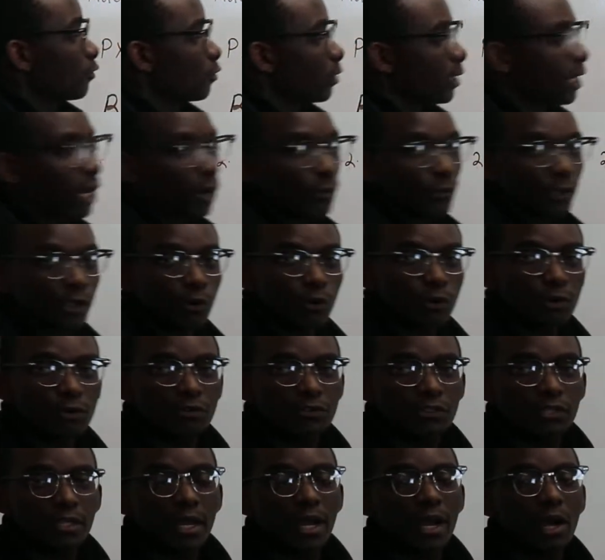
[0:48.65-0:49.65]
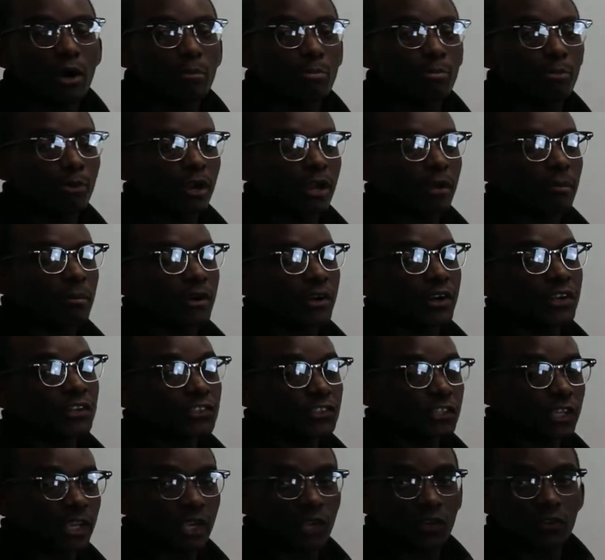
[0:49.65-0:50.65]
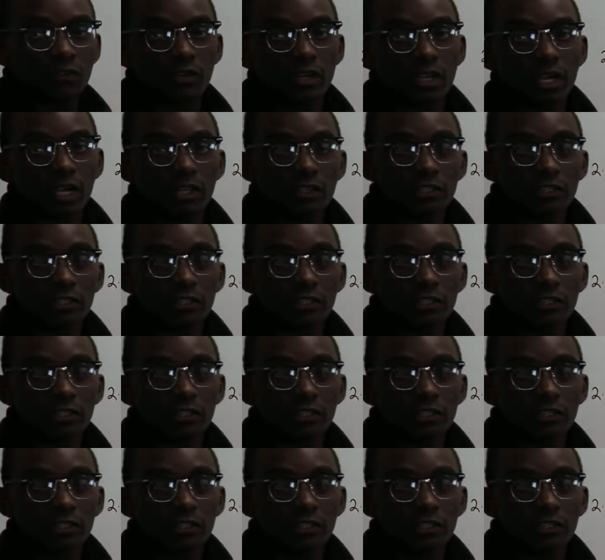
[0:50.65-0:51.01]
So now we are going to see how primary, secondary,